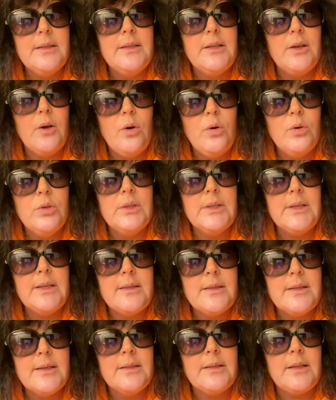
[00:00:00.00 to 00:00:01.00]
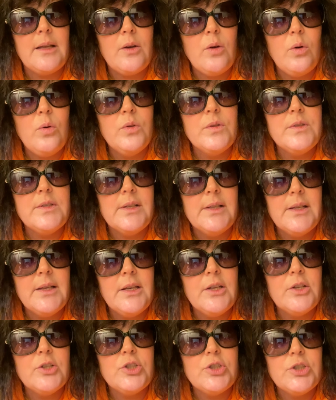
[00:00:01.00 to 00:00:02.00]
the only thing that holds
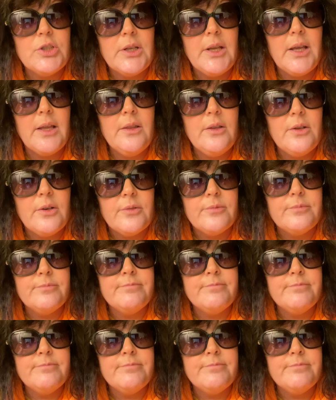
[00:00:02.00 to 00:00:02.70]
lineage together,